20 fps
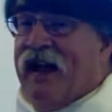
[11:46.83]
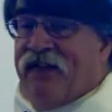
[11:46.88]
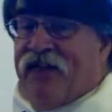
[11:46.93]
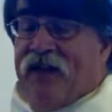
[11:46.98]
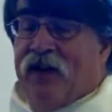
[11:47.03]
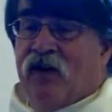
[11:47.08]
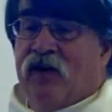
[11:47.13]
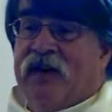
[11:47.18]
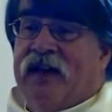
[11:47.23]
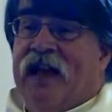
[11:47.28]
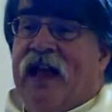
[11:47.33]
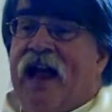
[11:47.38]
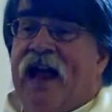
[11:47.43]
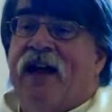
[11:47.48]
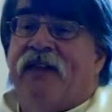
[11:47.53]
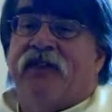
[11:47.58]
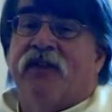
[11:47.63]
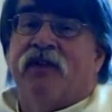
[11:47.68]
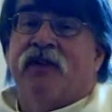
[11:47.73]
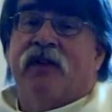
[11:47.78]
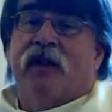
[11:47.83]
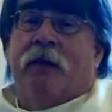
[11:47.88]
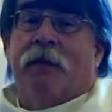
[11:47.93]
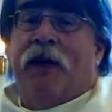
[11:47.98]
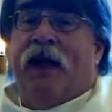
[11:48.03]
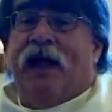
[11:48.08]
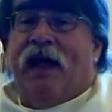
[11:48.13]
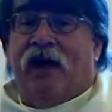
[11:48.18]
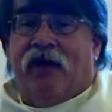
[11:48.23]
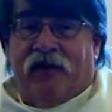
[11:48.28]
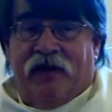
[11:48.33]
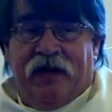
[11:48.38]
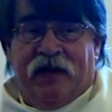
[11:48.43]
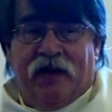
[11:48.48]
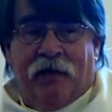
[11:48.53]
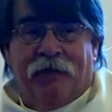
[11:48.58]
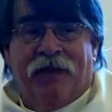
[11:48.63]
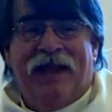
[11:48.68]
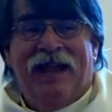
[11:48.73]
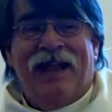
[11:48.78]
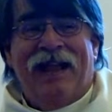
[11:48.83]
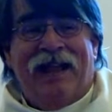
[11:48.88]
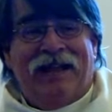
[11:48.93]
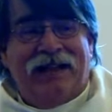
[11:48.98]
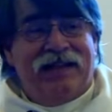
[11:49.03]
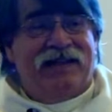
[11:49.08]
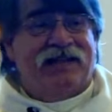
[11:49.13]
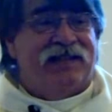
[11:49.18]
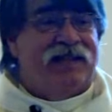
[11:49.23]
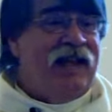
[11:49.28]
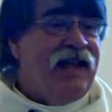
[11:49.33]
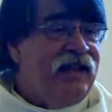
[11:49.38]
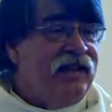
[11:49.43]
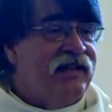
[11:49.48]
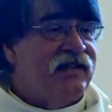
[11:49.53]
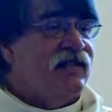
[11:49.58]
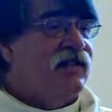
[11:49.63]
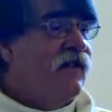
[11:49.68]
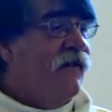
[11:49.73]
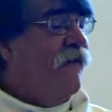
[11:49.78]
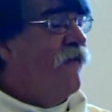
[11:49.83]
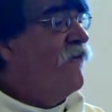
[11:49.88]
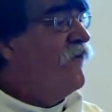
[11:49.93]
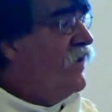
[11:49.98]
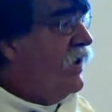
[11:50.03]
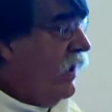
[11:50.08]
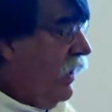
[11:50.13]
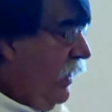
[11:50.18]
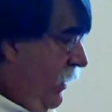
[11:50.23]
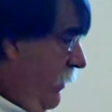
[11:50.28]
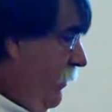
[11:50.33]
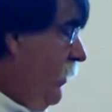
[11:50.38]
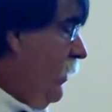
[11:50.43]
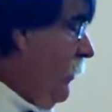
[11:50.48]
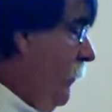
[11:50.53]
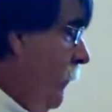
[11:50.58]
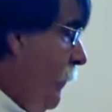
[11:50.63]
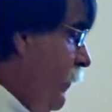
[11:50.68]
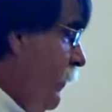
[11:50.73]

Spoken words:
And they are gathered about him. And he says to Philip,